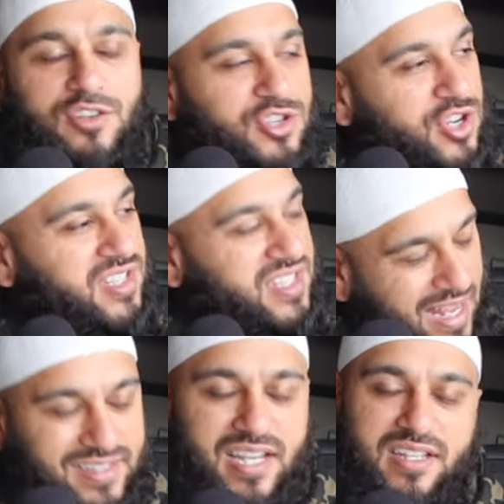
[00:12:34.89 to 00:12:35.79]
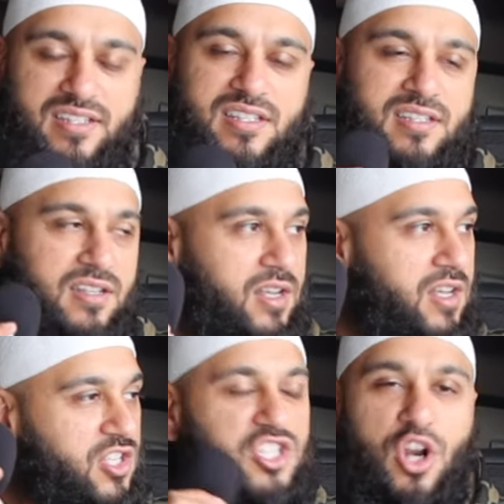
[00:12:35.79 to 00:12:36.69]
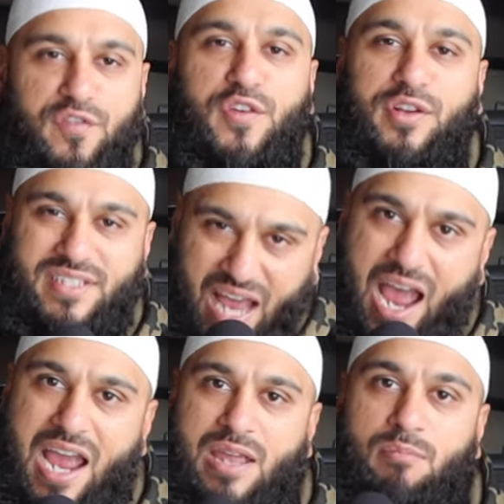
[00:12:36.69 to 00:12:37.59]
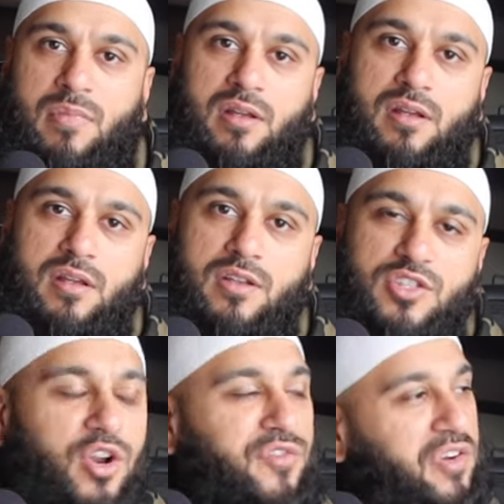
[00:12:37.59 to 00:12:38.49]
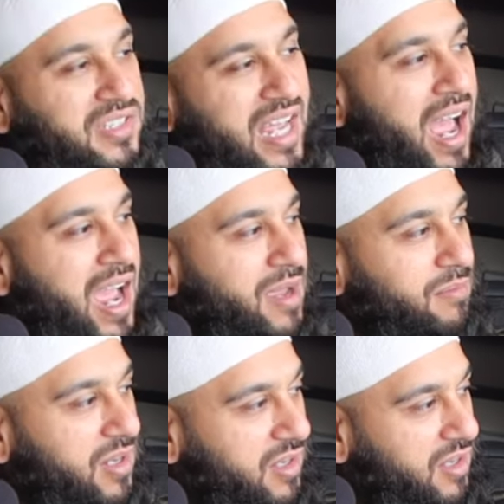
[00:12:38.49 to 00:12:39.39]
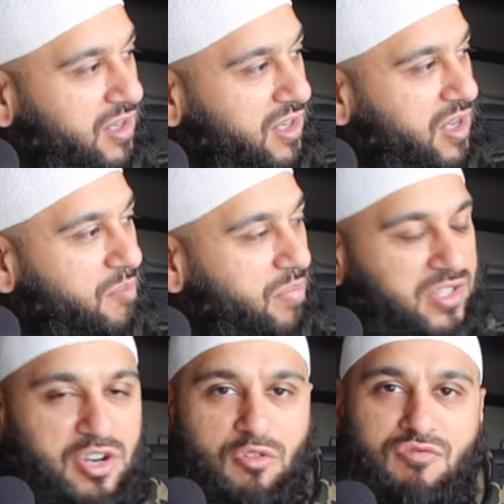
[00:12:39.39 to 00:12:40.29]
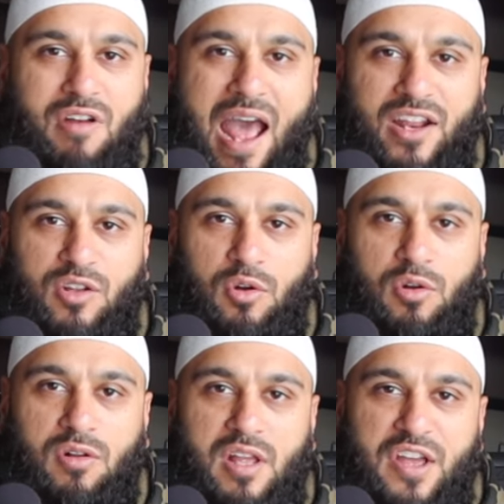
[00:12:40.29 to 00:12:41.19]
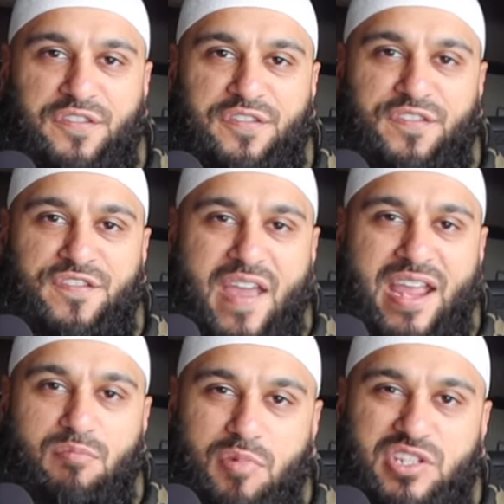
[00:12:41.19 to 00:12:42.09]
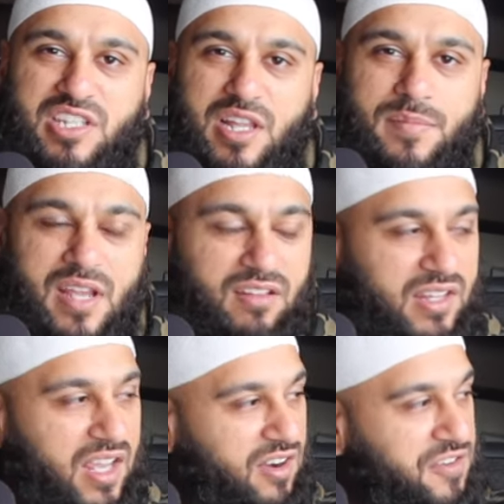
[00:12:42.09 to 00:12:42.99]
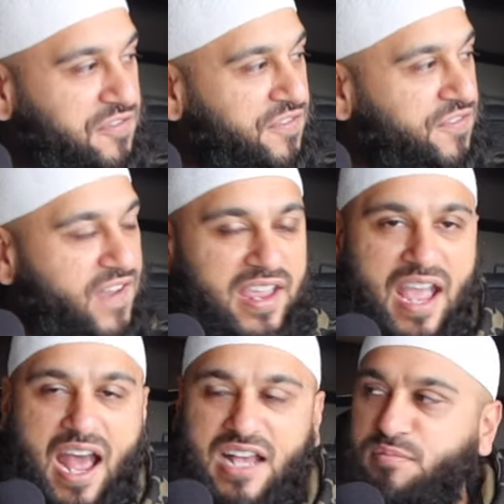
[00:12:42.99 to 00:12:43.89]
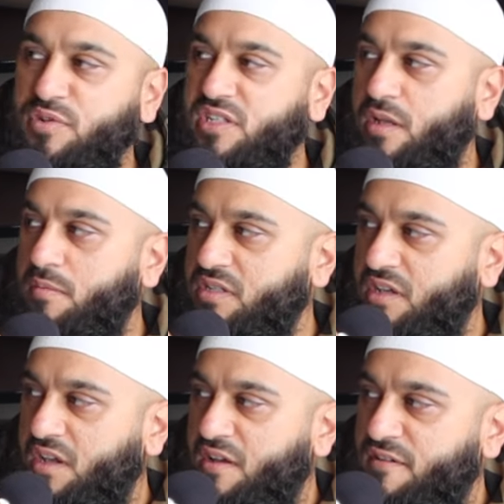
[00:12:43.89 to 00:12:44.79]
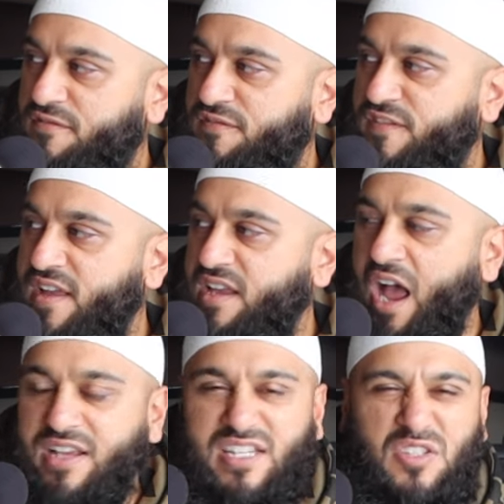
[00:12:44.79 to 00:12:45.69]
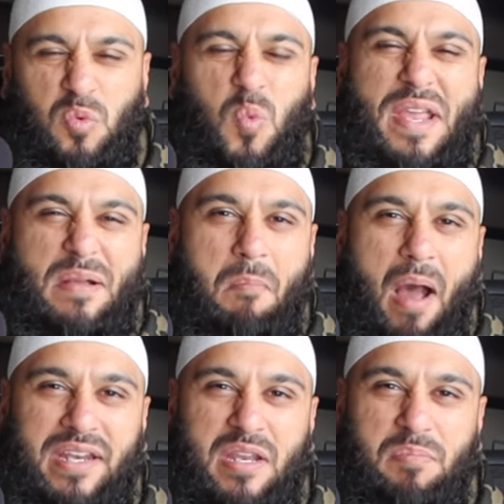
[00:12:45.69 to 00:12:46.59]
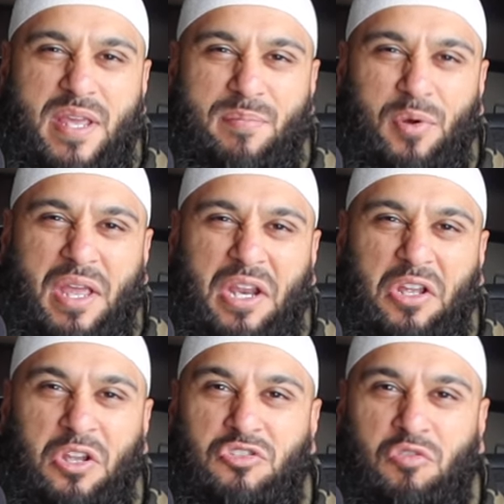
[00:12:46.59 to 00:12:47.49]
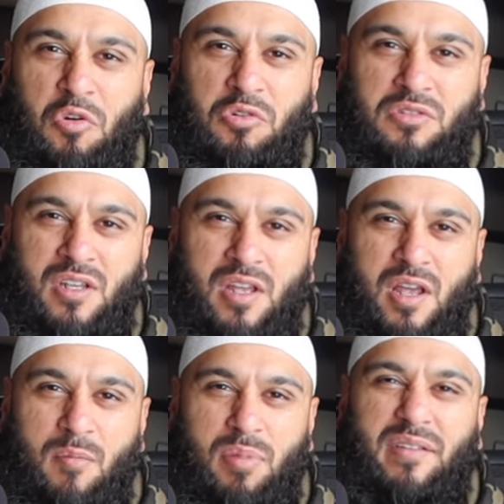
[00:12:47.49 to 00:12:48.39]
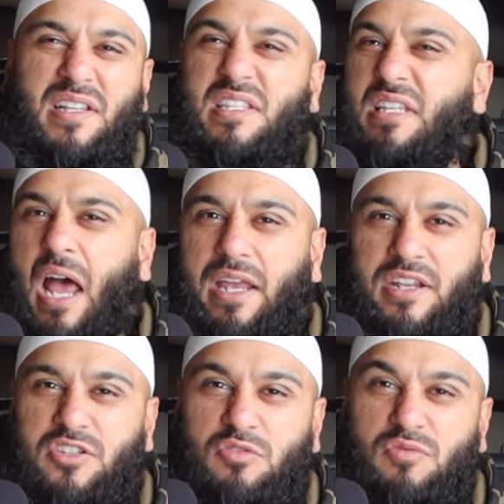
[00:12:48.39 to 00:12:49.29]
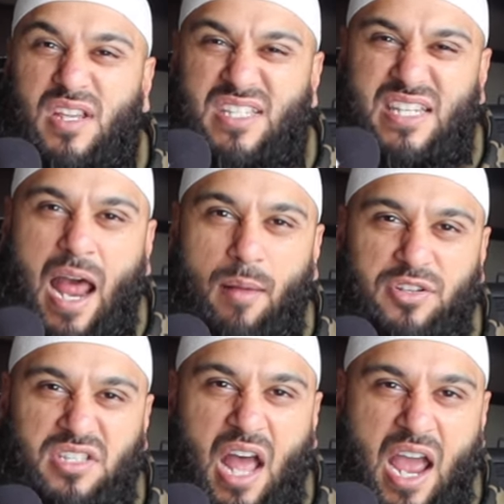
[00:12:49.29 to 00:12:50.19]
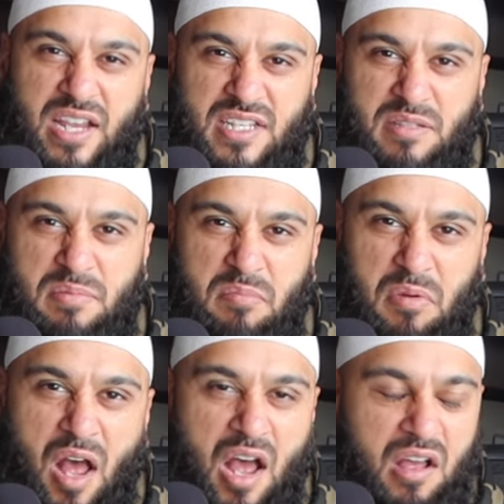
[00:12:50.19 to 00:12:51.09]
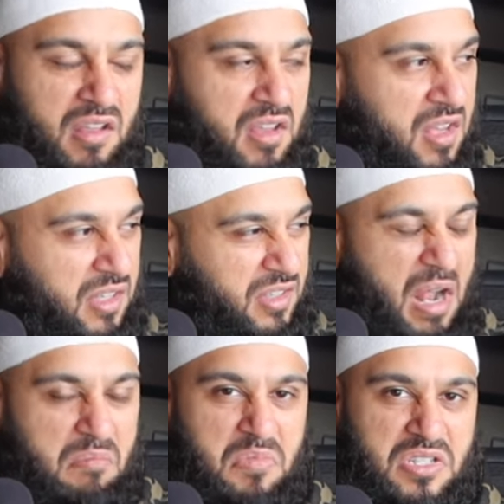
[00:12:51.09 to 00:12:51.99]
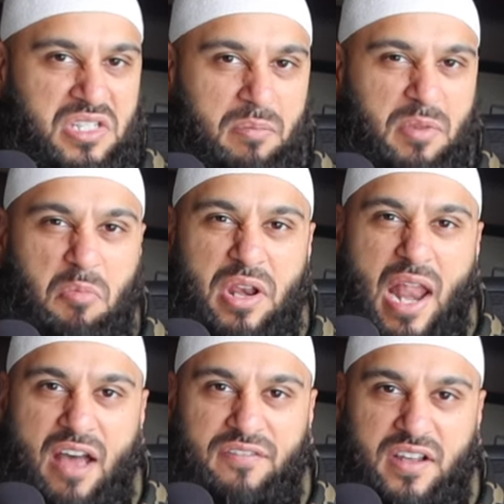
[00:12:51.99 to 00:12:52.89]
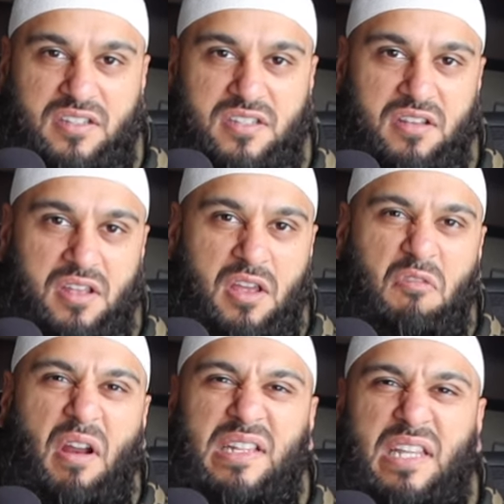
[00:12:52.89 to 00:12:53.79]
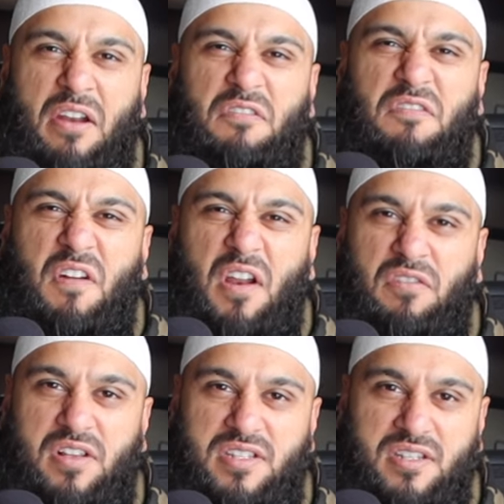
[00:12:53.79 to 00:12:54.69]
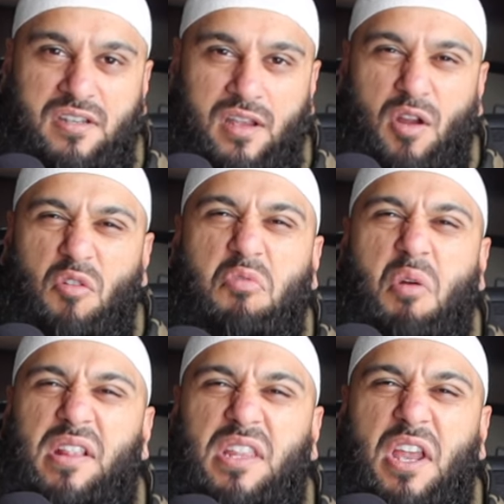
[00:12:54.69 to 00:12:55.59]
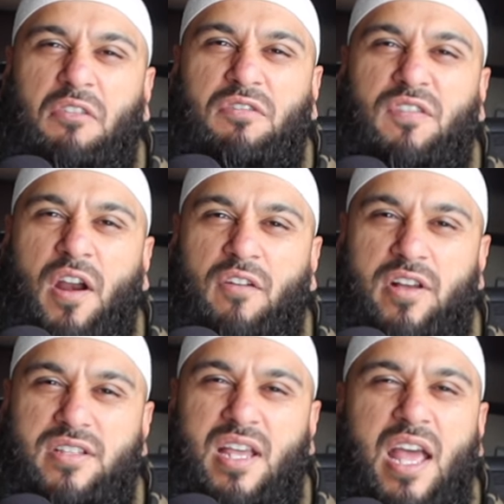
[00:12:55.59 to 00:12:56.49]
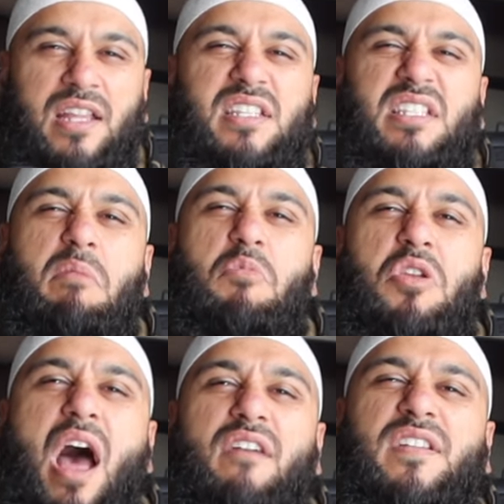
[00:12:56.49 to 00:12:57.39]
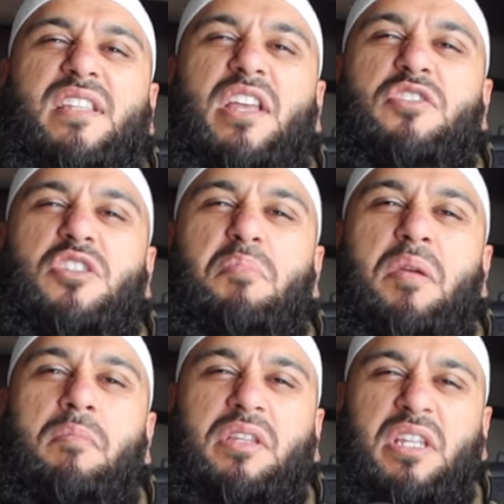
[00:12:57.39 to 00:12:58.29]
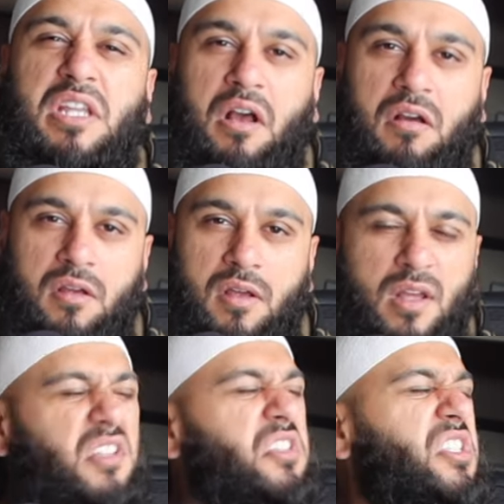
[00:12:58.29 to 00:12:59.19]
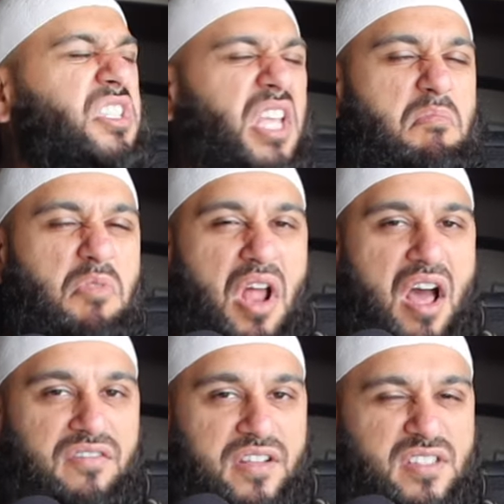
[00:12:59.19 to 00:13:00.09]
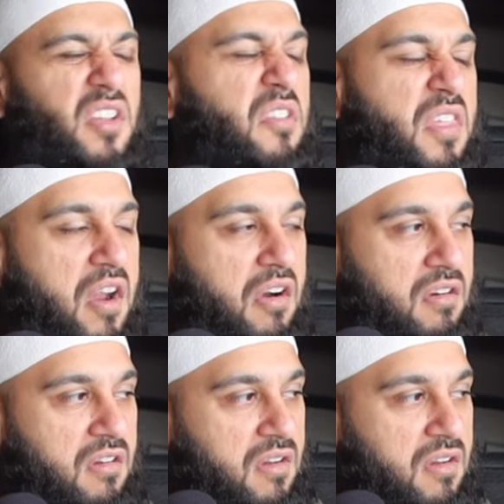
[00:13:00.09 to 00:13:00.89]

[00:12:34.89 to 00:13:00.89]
Do your sentence. Serve your time. Serve your time bunch of radical fake Muslims out there, you fake ass Muslims, fake ISIS, weak minded people getting controlled. Probably the Zionists who's established the ISIS people, huh? They're not Muslim, they're Munafiks, right there in front of us. Right there in front of us. The same Munafiks that used to be in Medina. The same Munafiks. they're there.